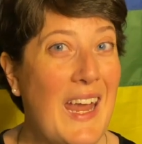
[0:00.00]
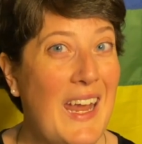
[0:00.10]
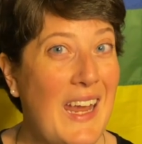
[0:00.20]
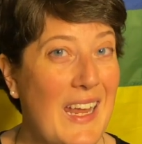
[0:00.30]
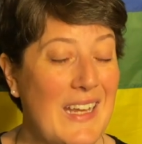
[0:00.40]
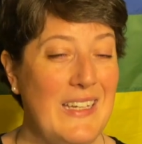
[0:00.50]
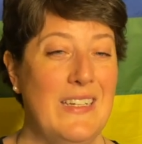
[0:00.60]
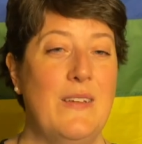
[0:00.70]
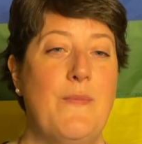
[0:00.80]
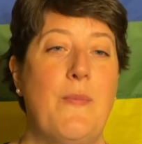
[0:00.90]
And
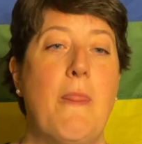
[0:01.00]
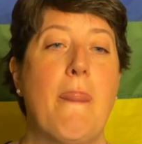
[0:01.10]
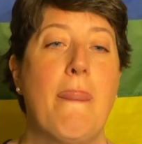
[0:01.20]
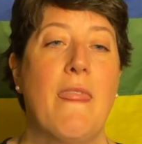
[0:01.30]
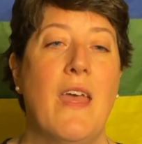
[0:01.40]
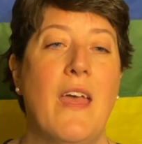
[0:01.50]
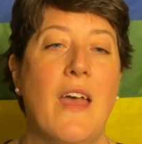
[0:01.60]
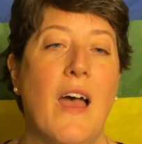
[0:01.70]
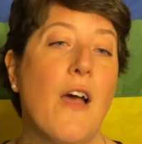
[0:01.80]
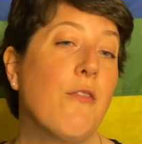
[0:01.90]

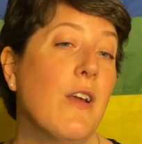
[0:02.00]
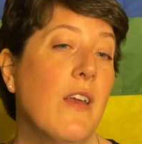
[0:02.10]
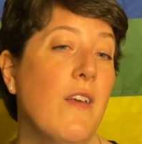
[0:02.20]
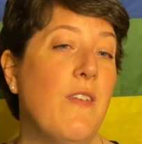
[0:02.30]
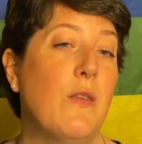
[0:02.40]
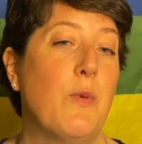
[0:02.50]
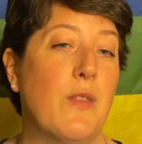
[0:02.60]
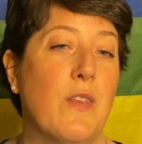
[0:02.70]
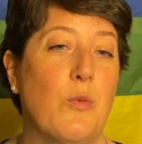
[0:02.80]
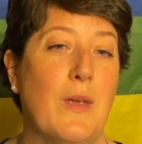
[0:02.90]
a friend on
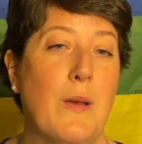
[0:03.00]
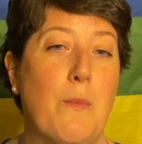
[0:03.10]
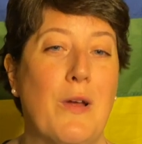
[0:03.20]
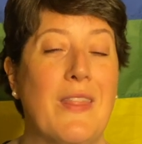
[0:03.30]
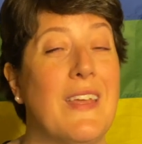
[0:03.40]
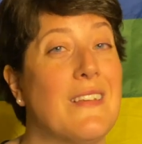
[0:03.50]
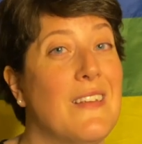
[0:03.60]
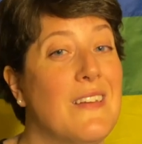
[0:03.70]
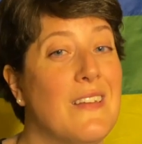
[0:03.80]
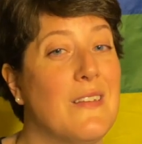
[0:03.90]
Facebook this week put things
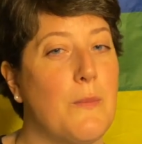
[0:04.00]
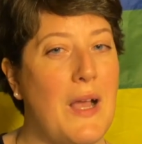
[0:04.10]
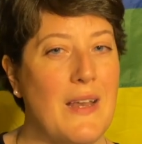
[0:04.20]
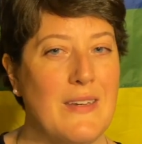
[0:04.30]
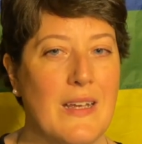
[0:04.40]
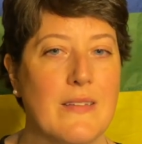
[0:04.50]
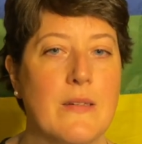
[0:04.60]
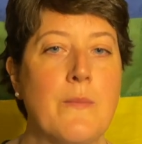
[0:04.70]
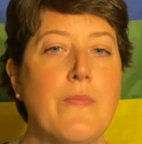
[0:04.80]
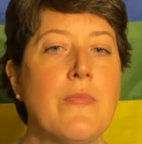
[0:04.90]
into some
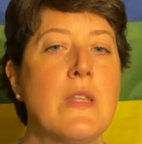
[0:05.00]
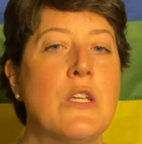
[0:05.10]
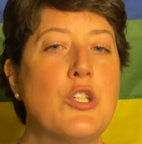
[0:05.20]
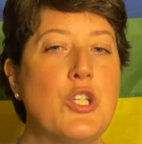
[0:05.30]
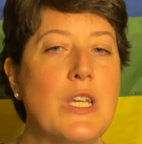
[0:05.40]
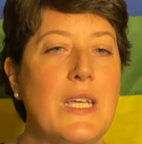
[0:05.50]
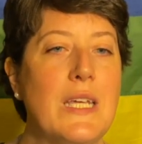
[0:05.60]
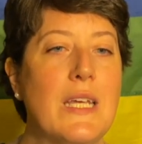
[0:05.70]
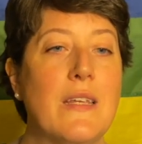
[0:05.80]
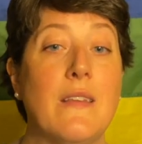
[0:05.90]
context.
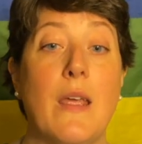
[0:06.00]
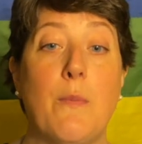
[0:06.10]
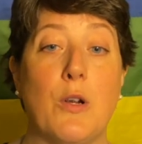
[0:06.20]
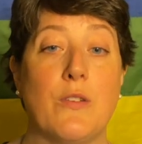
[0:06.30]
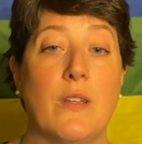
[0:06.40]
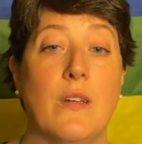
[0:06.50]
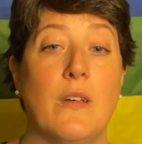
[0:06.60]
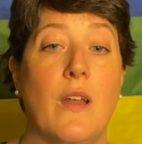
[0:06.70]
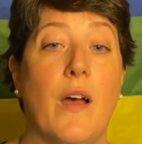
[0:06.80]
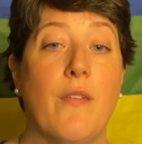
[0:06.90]
She is a person
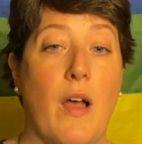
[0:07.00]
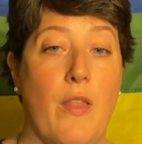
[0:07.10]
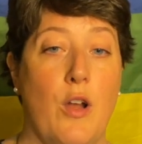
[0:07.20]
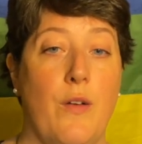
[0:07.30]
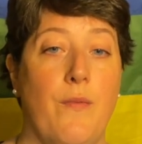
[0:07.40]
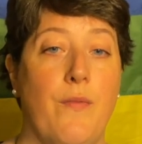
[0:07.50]
of color.